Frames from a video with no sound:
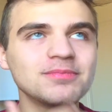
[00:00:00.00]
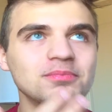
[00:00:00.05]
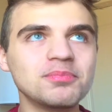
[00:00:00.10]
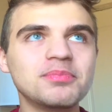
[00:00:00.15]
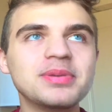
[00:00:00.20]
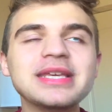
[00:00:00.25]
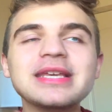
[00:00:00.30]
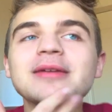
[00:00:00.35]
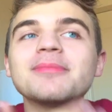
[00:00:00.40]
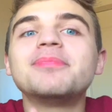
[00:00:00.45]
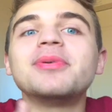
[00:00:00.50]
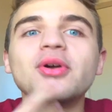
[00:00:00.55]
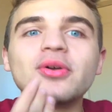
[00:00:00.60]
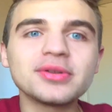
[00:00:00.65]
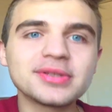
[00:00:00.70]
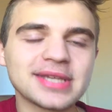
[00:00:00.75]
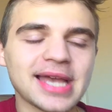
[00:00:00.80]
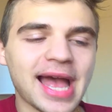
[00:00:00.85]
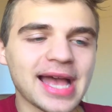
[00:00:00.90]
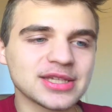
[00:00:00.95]
being
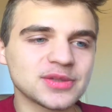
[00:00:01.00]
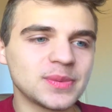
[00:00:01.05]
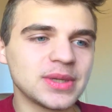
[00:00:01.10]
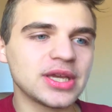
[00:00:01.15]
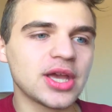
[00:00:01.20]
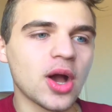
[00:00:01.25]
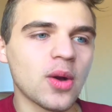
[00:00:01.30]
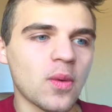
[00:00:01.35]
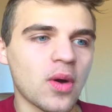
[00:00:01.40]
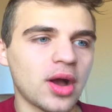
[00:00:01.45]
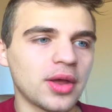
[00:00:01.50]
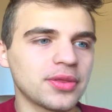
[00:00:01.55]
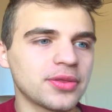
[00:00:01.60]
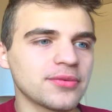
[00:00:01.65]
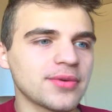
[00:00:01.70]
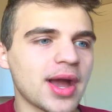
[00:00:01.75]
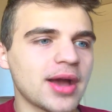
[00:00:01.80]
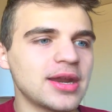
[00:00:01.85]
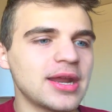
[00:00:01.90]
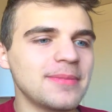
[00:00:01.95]
built as we go on
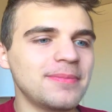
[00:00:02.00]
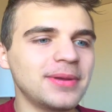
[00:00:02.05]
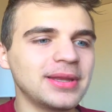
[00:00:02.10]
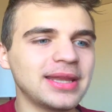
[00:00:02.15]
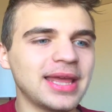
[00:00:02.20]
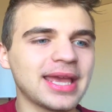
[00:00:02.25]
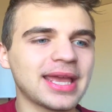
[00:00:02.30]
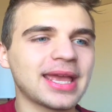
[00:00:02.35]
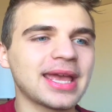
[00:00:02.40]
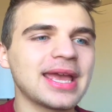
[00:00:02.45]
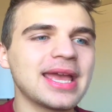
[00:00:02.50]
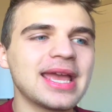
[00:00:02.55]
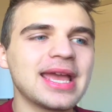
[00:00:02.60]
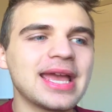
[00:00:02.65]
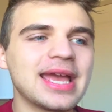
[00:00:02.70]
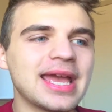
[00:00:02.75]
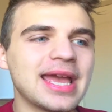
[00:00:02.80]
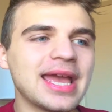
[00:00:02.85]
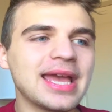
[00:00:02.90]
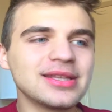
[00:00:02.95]
throughout it. But like
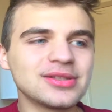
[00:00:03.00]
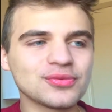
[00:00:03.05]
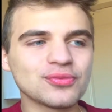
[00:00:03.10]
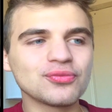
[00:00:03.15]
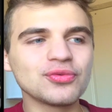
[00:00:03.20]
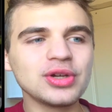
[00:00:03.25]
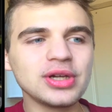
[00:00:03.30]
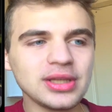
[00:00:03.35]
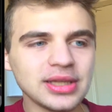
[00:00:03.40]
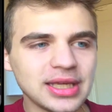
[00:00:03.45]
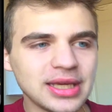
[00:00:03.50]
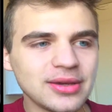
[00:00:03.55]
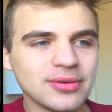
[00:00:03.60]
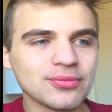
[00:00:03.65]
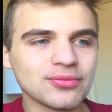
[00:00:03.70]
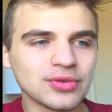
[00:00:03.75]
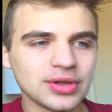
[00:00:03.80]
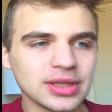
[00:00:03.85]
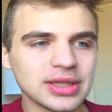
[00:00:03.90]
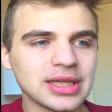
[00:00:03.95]
it's really,
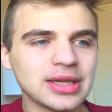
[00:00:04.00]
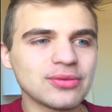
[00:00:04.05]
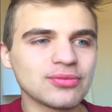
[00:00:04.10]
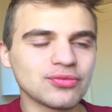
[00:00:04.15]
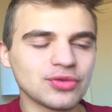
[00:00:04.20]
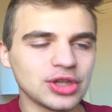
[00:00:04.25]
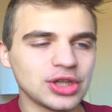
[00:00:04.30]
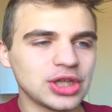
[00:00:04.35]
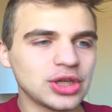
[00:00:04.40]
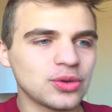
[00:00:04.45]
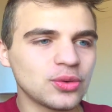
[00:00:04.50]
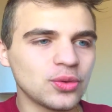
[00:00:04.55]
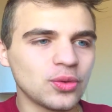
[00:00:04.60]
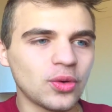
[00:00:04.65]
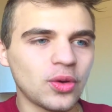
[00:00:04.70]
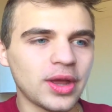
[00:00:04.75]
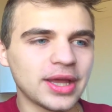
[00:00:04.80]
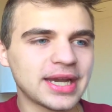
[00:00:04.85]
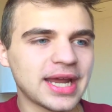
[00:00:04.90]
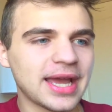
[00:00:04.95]
really, really
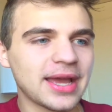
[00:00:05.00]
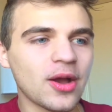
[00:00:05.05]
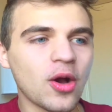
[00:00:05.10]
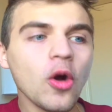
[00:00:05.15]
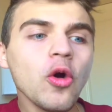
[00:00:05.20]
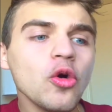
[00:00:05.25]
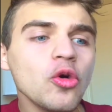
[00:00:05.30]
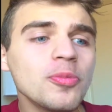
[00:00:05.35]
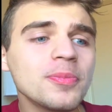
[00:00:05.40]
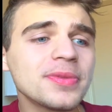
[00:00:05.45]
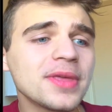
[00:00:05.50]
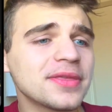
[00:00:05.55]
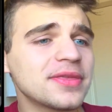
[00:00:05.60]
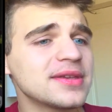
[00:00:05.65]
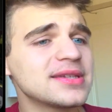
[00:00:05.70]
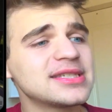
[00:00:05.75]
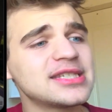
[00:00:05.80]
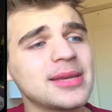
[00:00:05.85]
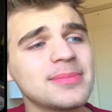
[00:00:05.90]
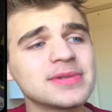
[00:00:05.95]
cool. And I hope that The
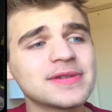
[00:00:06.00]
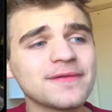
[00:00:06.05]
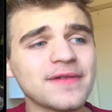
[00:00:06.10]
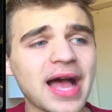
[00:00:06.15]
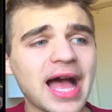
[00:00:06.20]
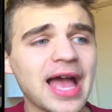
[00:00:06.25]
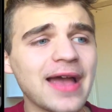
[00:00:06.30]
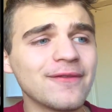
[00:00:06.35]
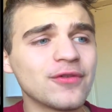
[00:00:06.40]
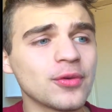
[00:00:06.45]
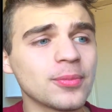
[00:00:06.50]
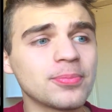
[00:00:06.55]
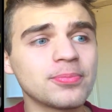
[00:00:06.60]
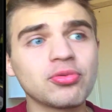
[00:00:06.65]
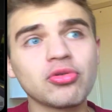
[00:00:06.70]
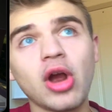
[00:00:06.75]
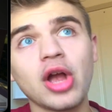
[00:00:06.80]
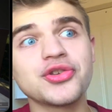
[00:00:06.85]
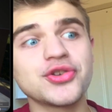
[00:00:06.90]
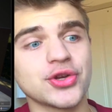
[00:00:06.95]
Sims 5 or
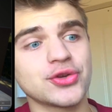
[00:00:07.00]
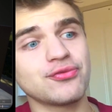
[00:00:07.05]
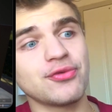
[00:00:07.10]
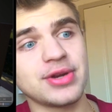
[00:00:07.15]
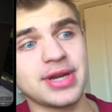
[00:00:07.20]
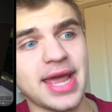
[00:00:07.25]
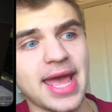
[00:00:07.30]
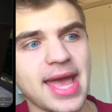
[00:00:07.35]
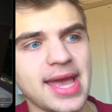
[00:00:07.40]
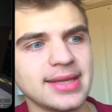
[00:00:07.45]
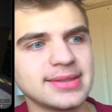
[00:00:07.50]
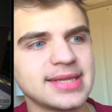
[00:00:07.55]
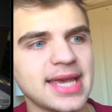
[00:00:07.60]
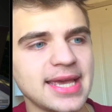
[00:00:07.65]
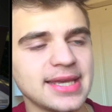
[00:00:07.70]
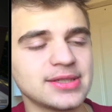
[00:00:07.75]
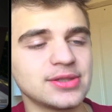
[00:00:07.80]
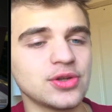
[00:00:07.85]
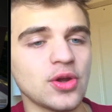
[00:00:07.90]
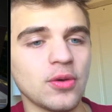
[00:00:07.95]
Project Rene
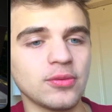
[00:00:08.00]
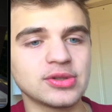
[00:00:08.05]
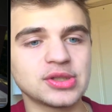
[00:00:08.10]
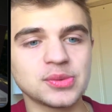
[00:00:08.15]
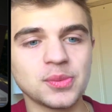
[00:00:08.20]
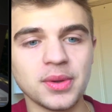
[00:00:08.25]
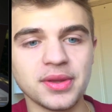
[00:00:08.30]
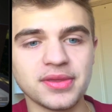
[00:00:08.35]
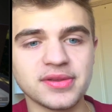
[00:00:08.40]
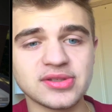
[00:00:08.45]
takes notes with